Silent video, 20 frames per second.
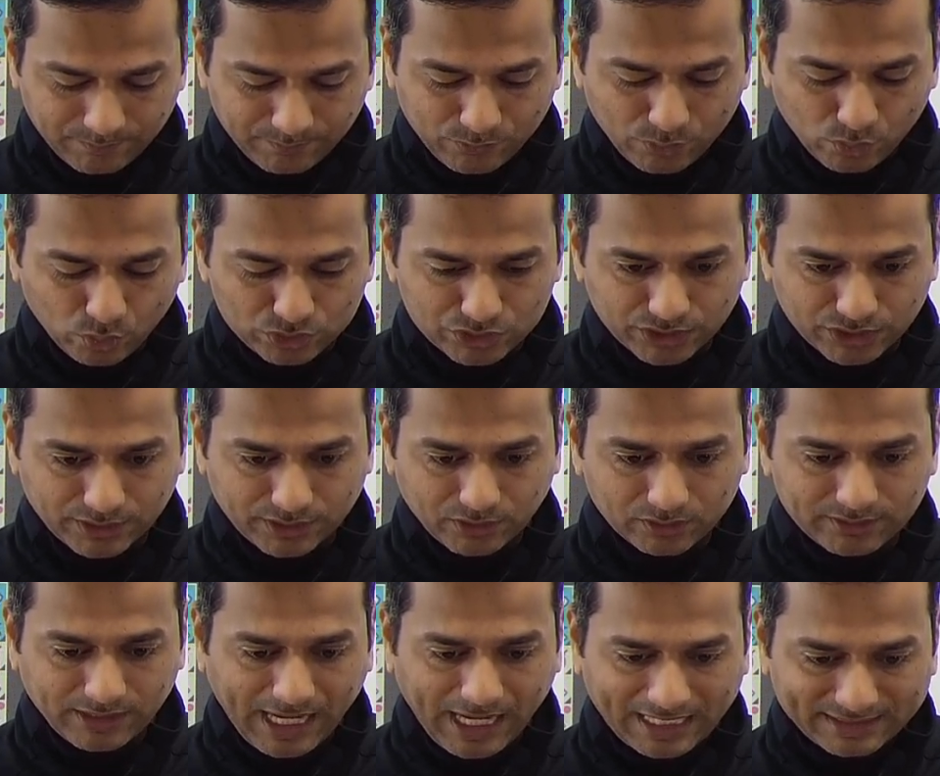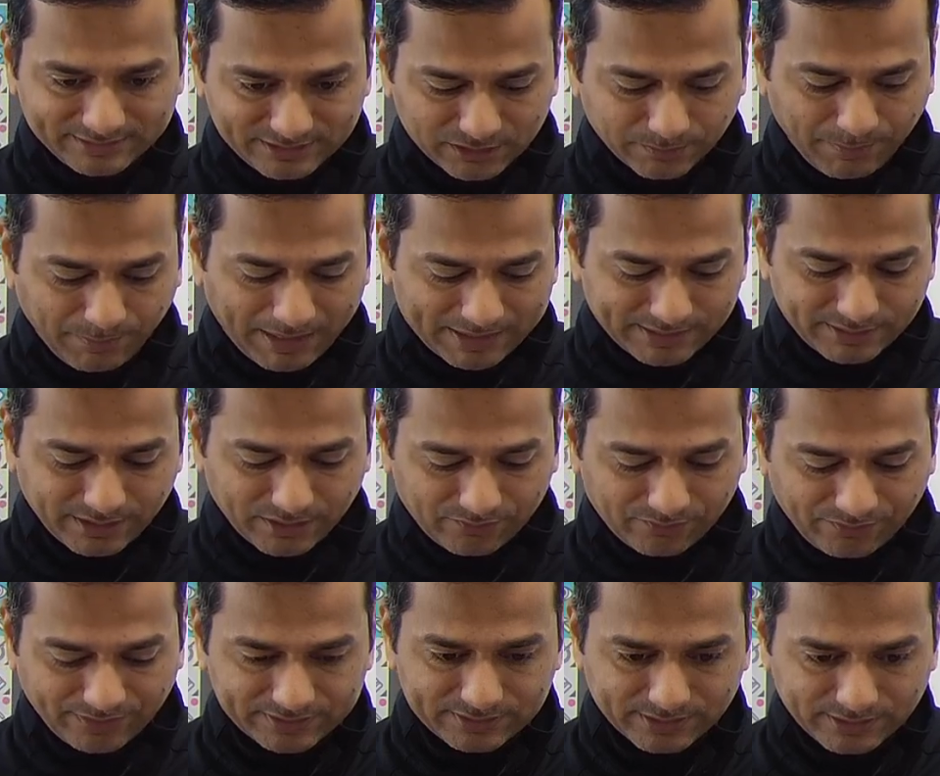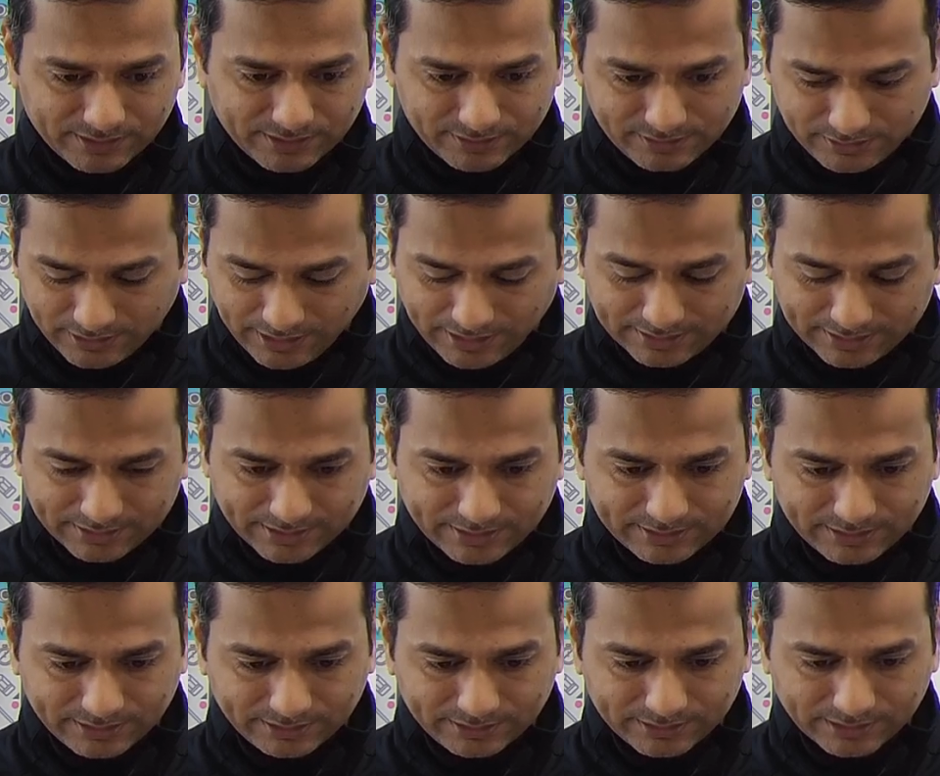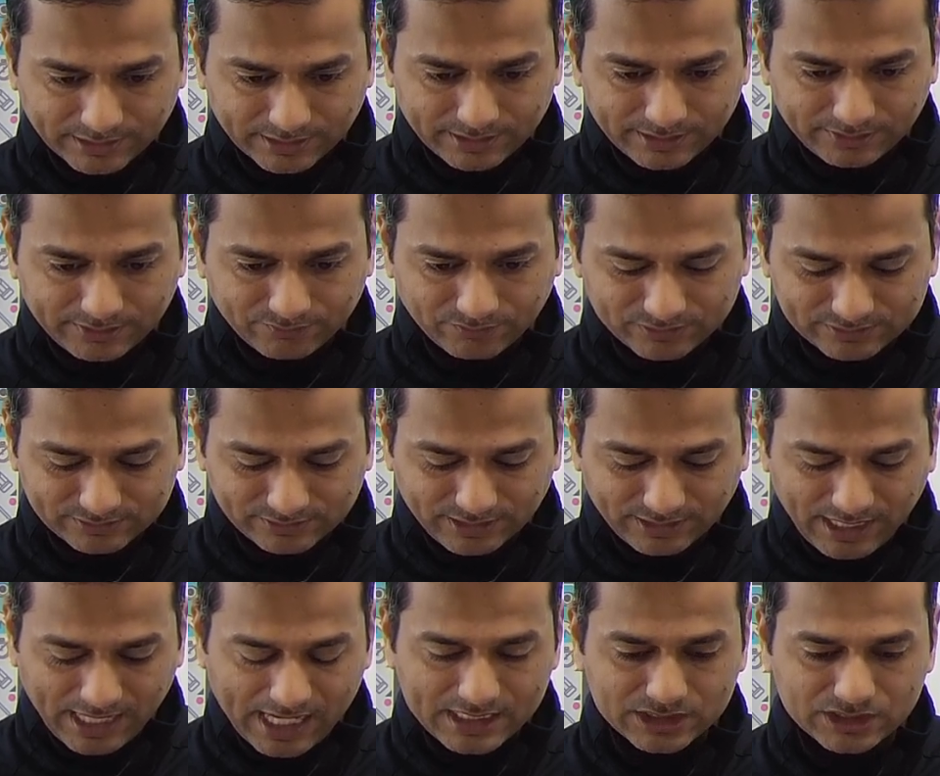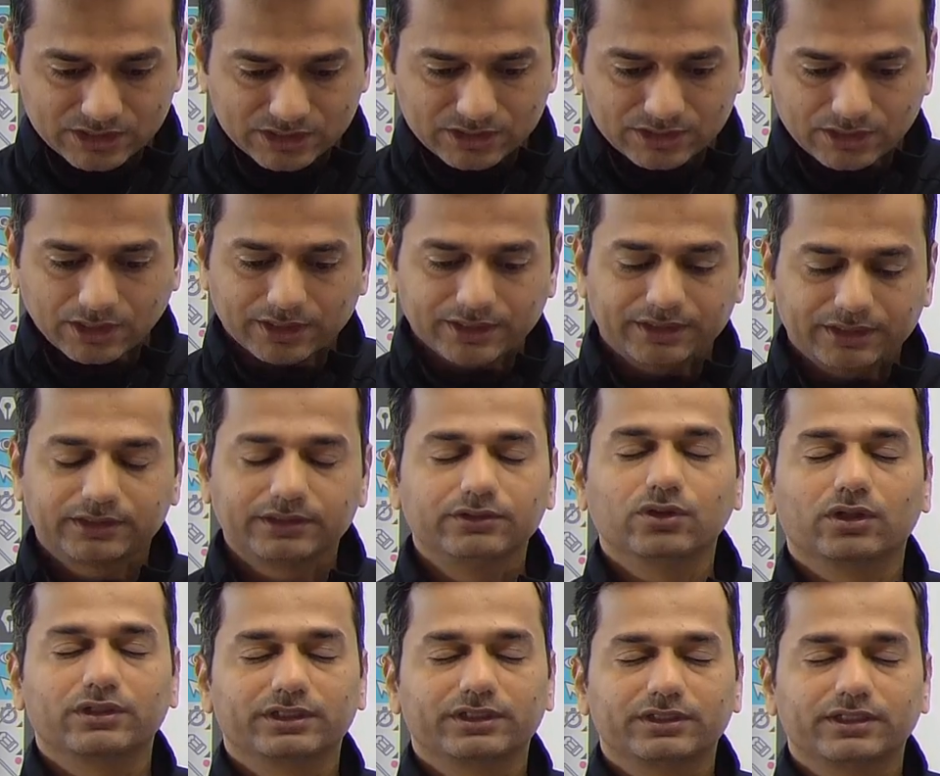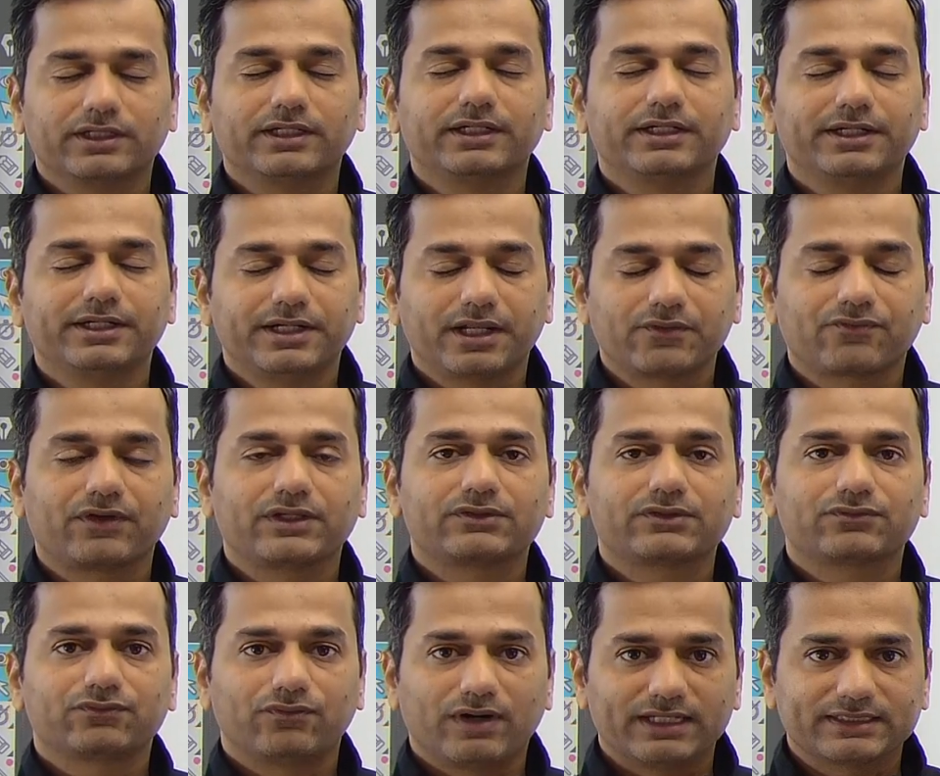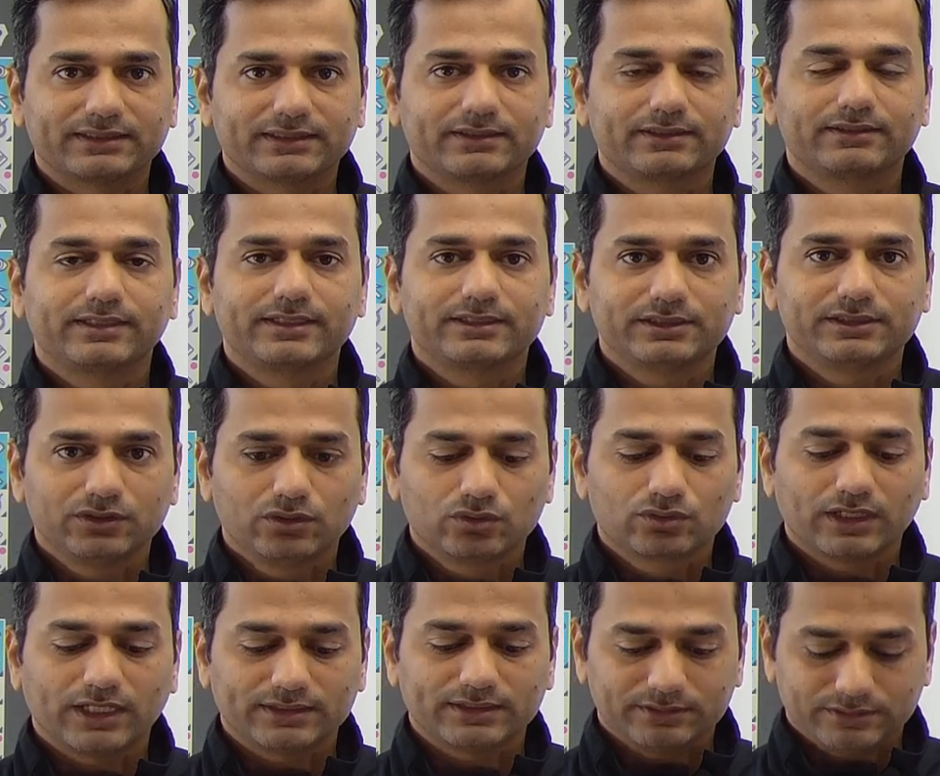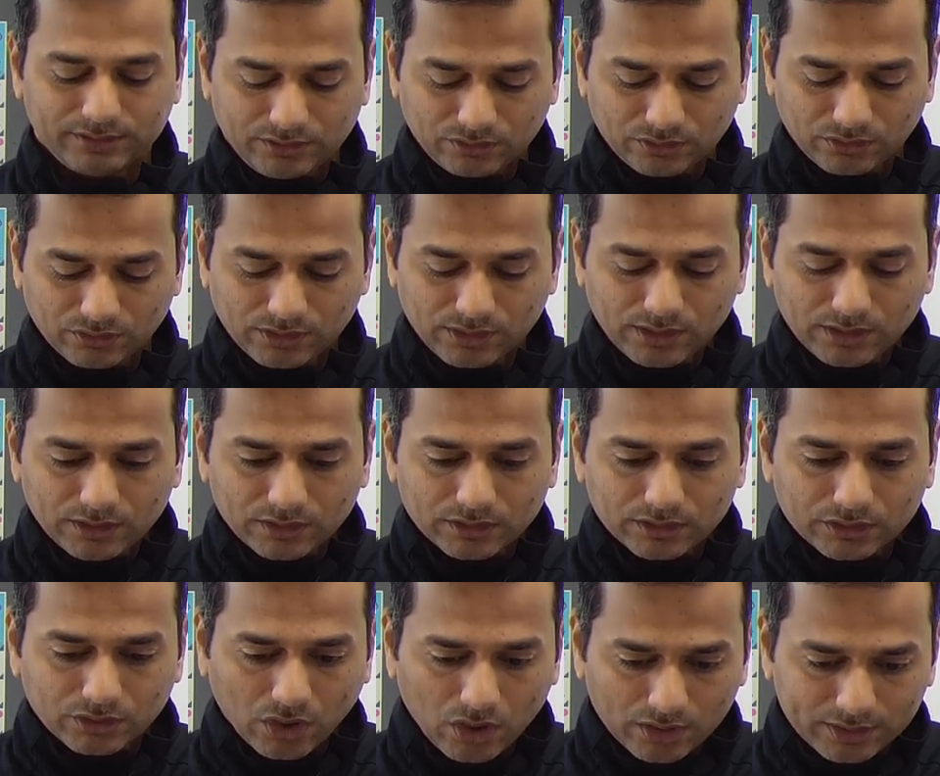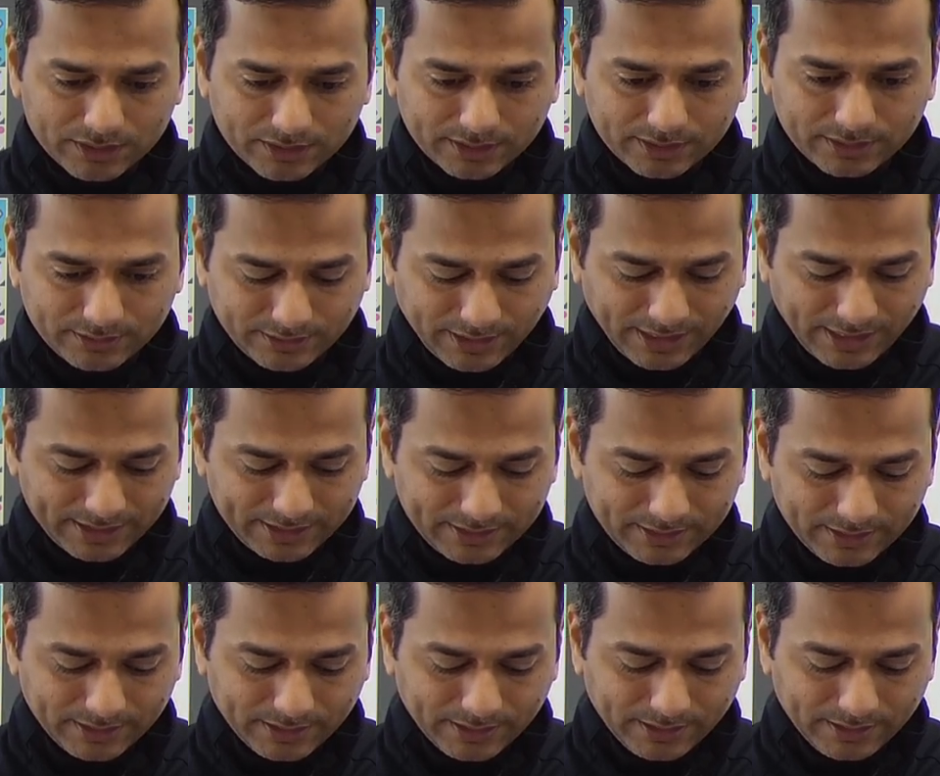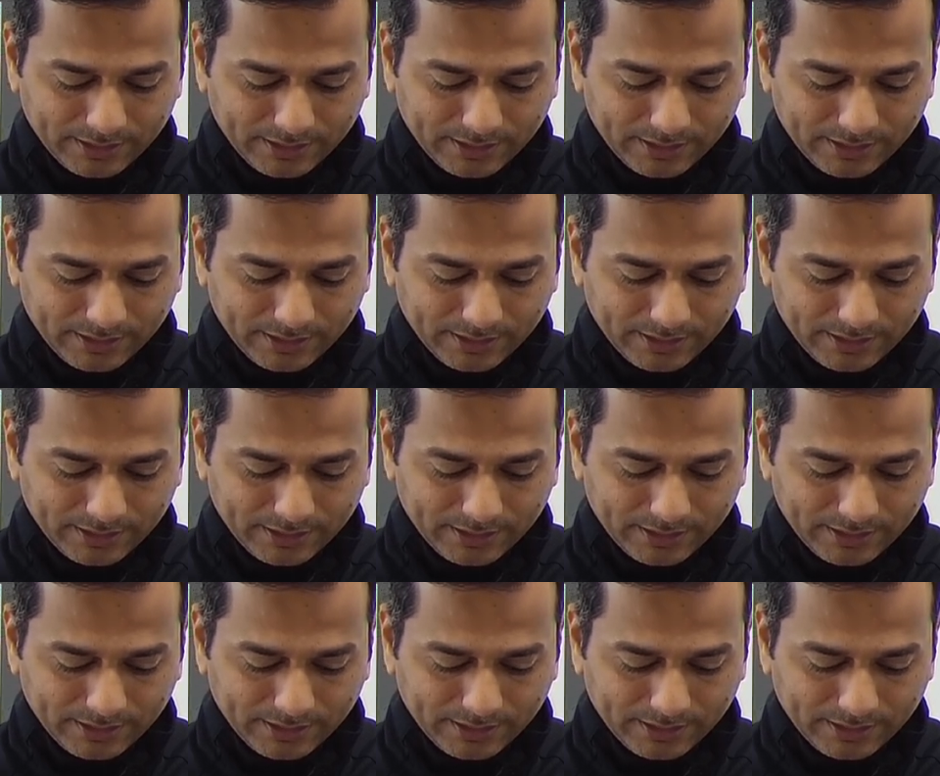No shutdown as it's a parent interface, and then Ethernet 1 slash not Ethernet interface fast Ethernet 0/0 dot 10